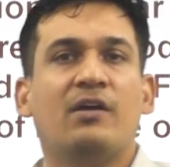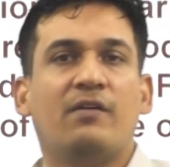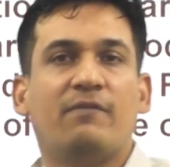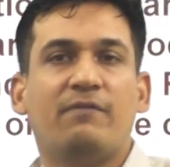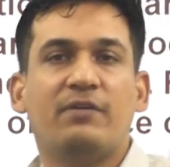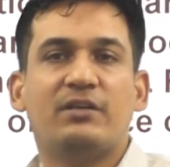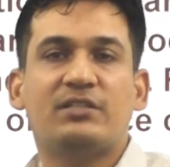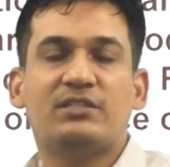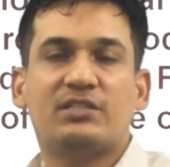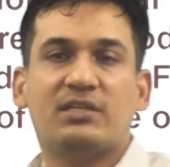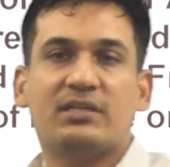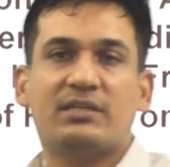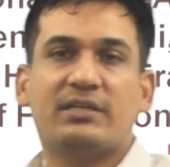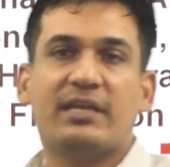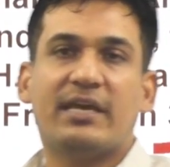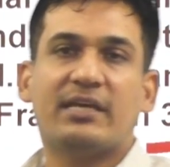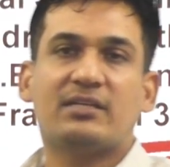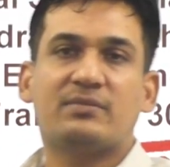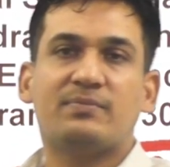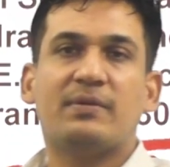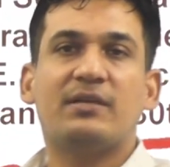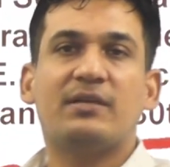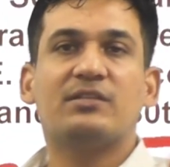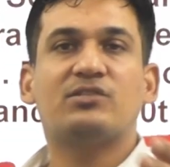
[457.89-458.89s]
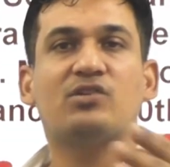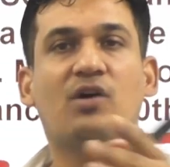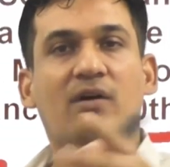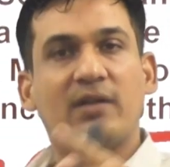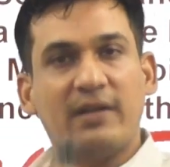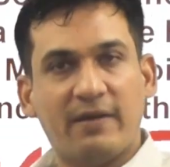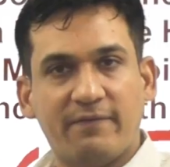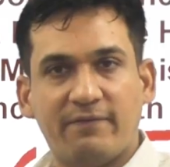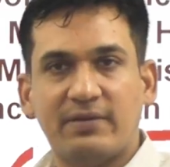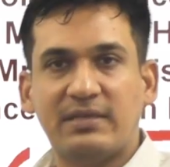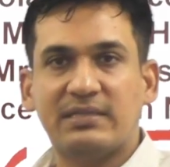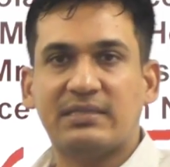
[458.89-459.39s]
which takes place on
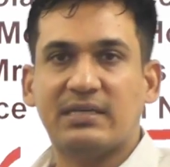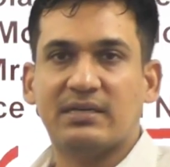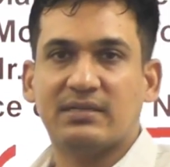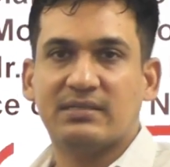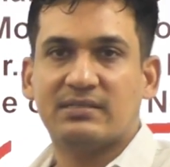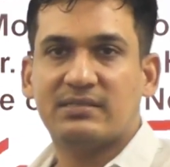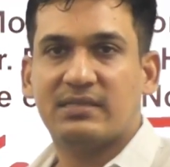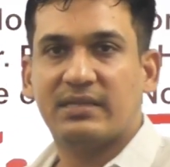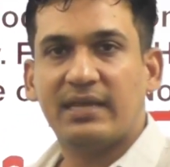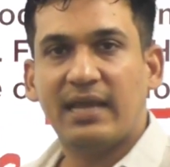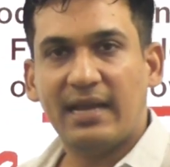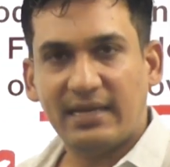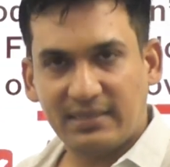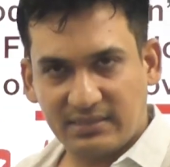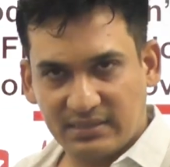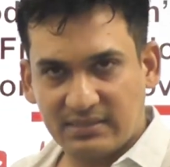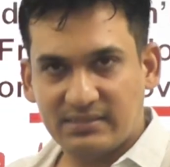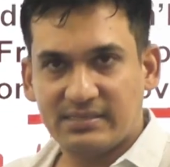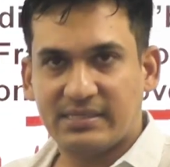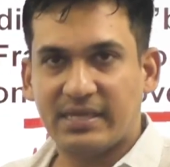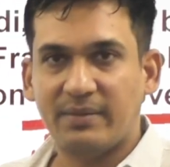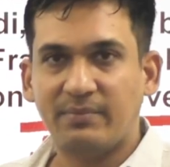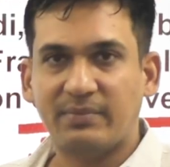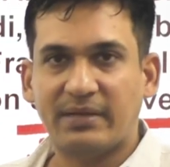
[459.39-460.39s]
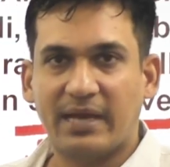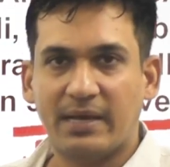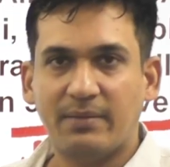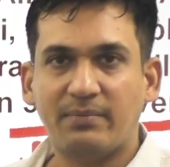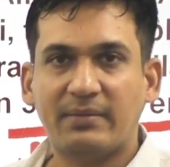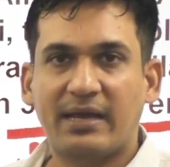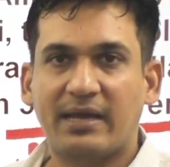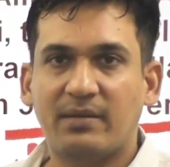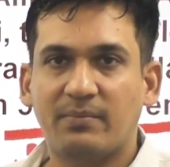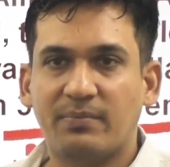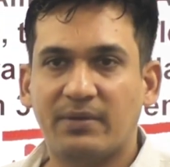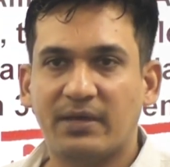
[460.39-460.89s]
every Thursday at the same time,
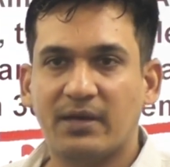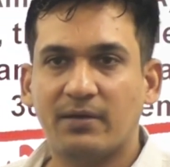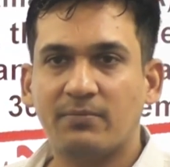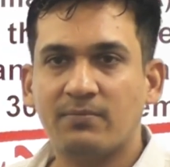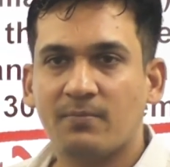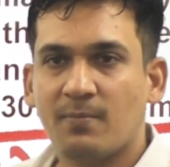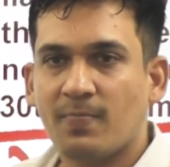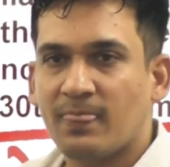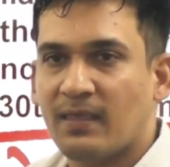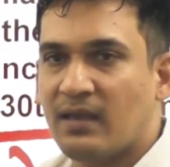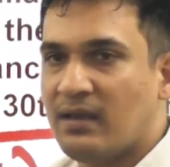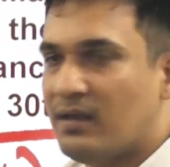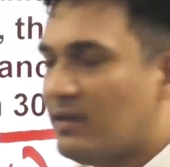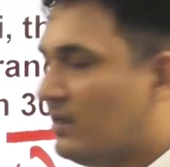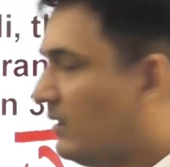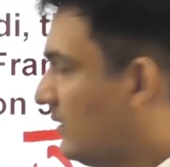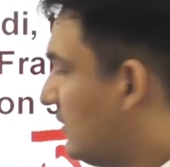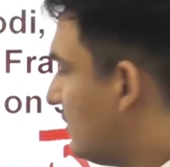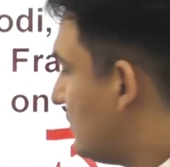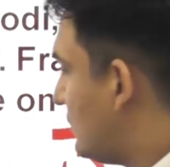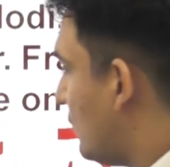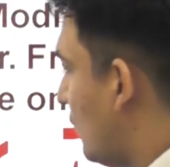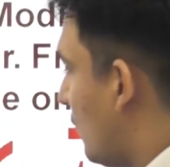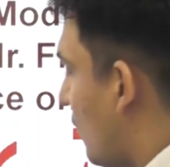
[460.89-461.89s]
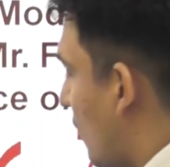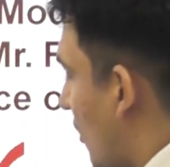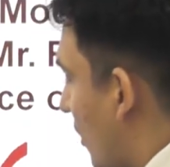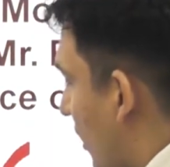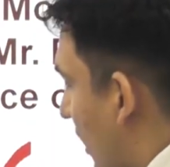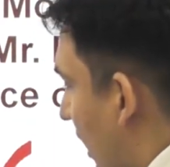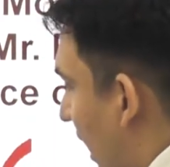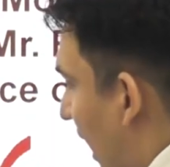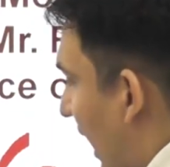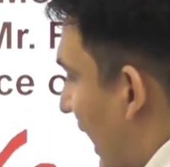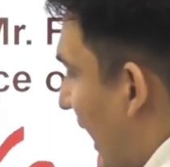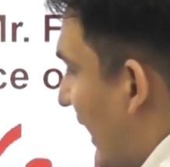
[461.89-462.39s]
9 p.m. So
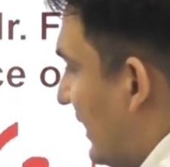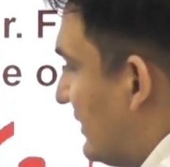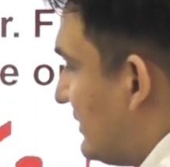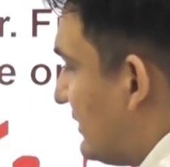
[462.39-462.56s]
at